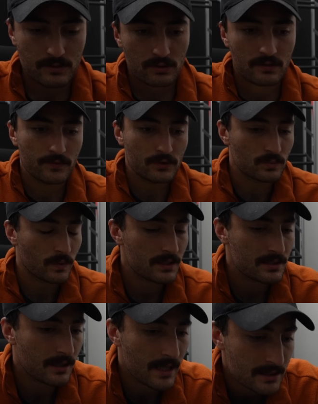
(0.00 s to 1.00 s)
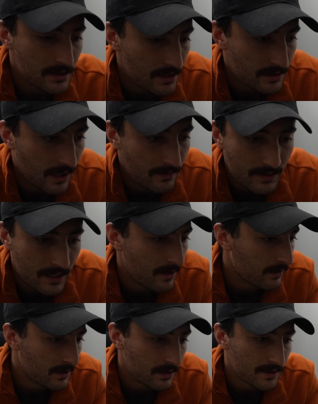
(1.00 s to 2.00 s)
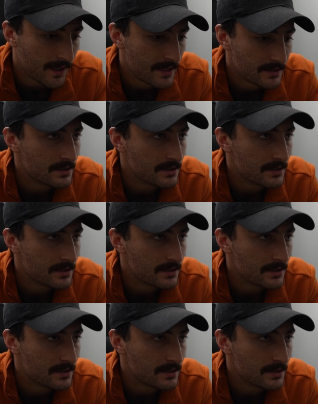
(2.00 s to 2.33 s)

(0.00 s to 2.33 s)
so confused. What is the last disc? I cannot think of the last